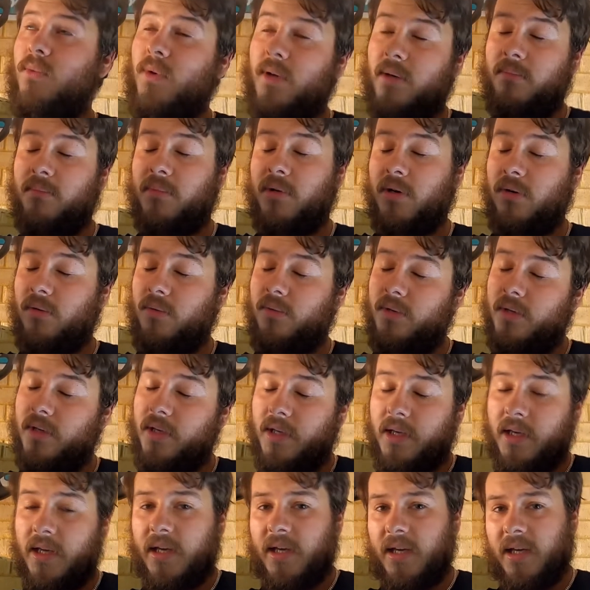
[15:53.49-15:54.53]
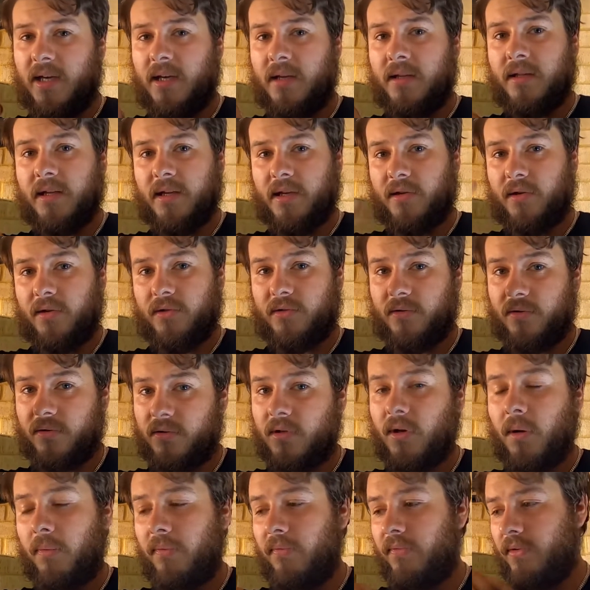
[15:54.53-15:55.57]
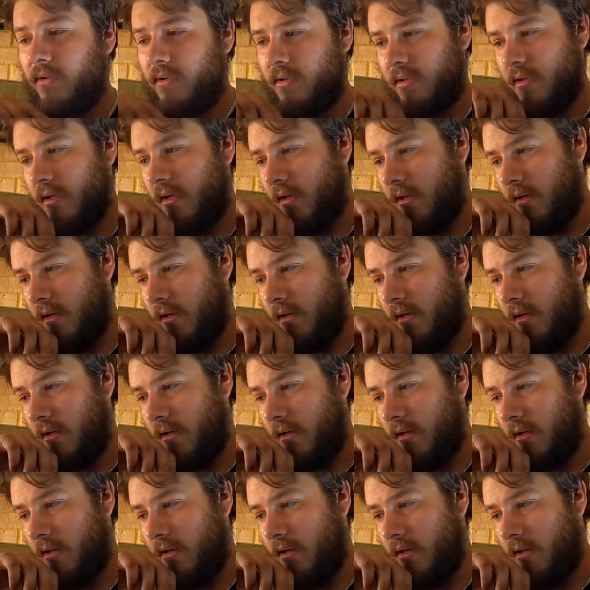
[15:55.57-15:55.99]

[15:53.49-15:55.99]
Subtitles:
1 bolt that goes to the top of it.